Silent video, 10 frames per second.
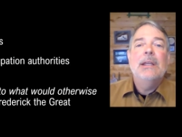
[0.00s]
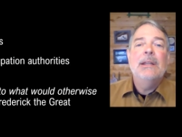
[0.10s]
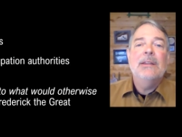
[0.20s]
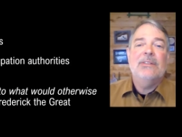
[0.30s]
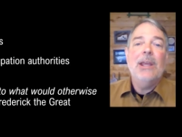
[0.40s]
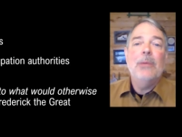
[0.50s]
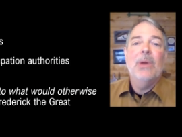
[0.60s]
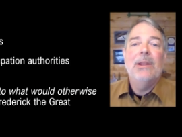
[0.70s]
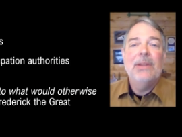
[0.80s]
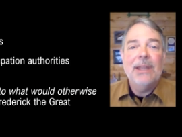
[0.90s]
in the same
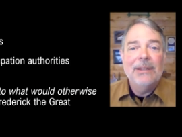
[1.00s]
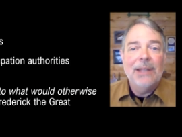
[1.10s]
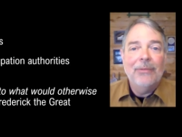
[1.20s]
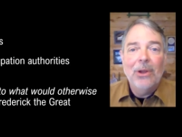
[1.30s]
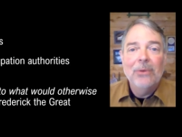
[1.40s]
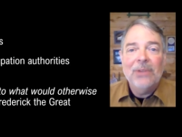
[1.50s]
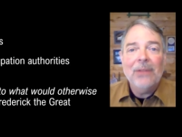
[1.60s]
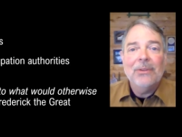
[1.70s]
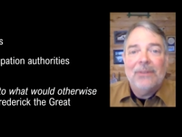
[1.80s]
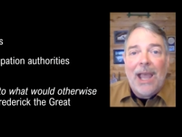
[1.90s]
way the King David
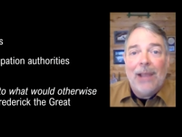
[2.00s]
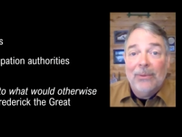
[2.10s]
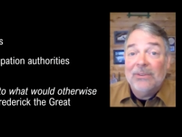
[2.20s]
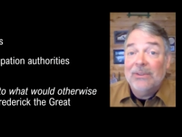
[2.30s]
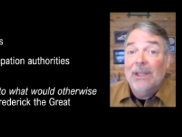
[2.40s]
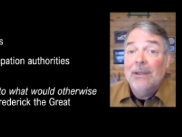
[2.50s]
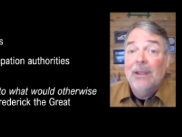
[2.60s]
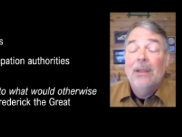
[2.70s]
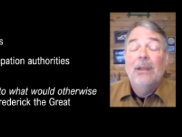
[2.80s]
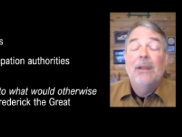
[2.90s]
Hotel attack was seen,
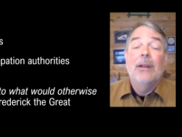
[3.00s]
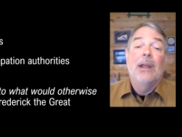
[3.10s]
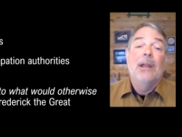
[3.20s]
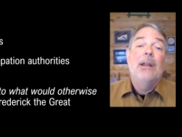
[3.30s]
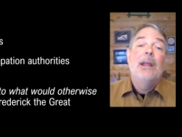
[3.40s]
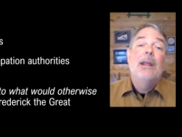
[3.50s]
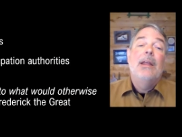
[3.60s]
right?